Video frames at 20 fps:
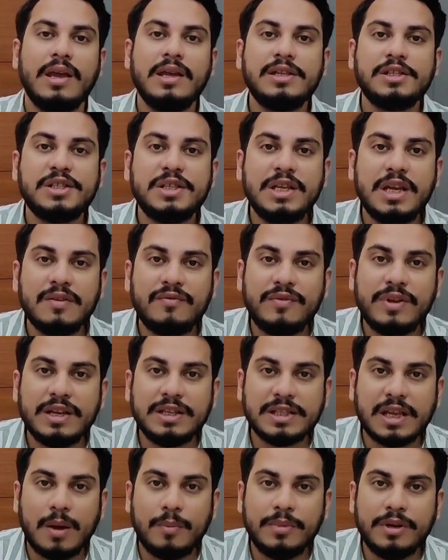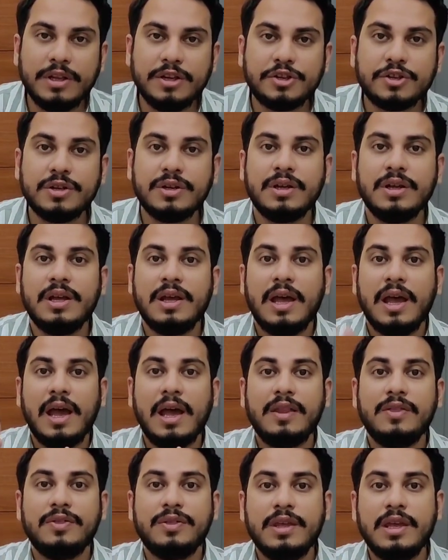in CFA examination,
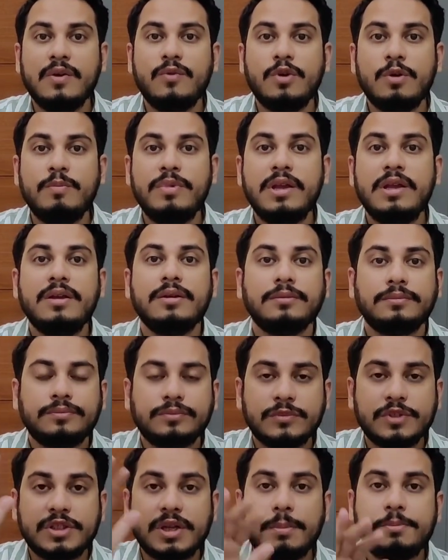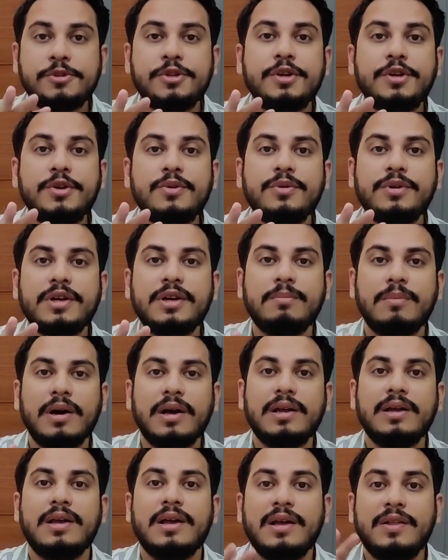and they would be substituted
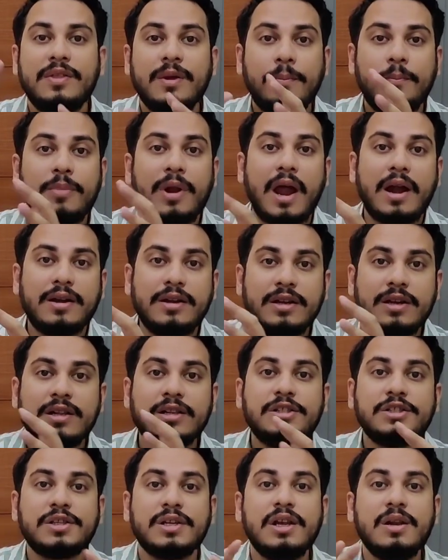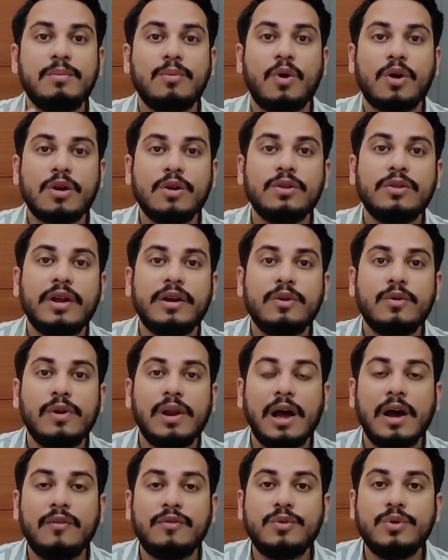by the practical skill module that you
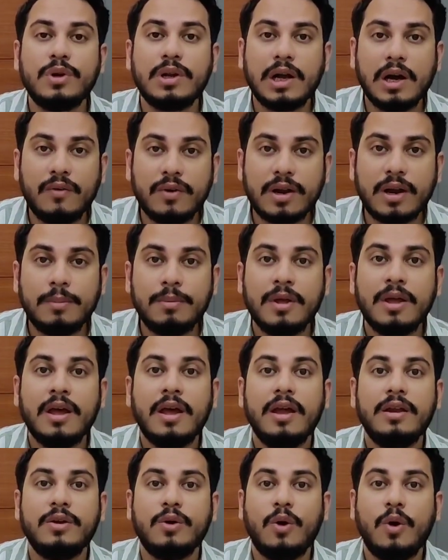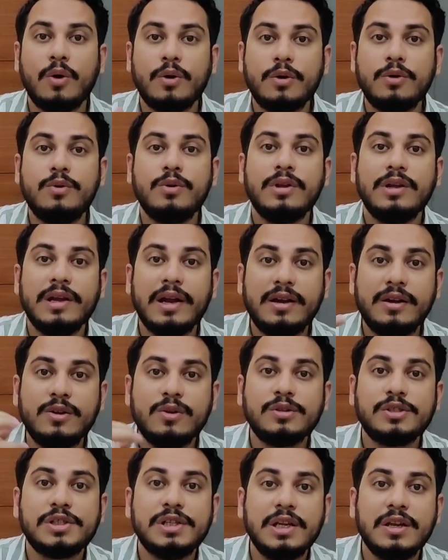will have to cover up in order to get
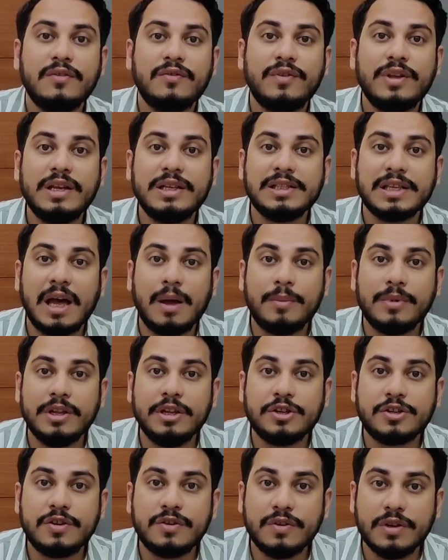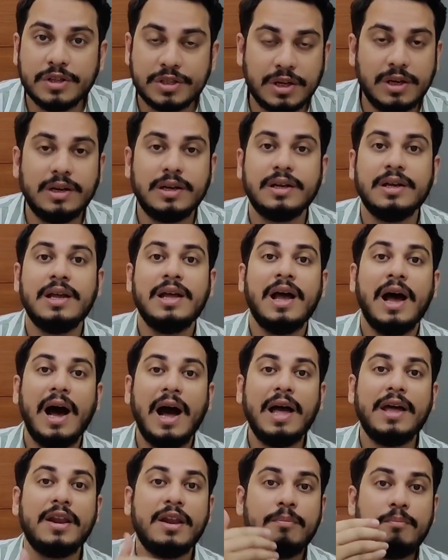your CFA examination result.
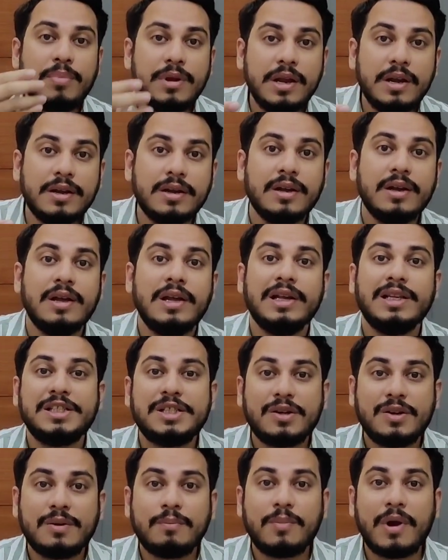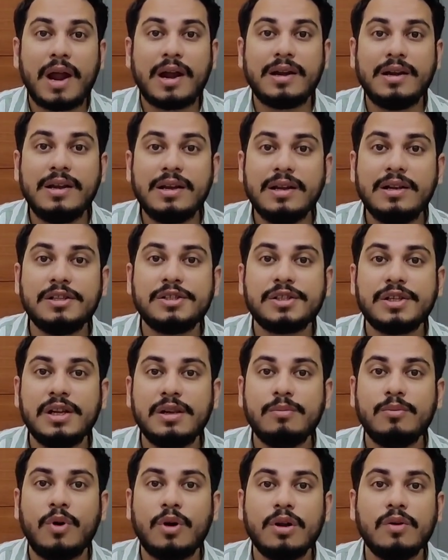I repeat, practical
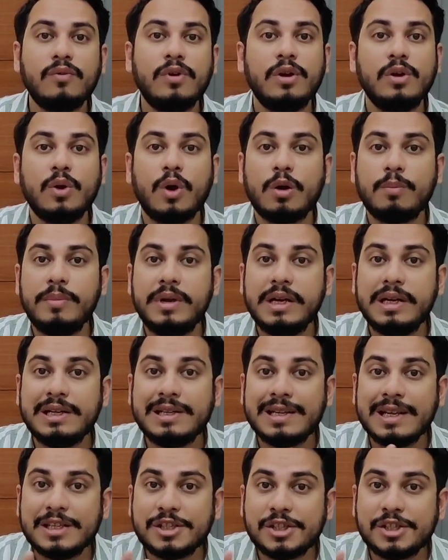skill module will not be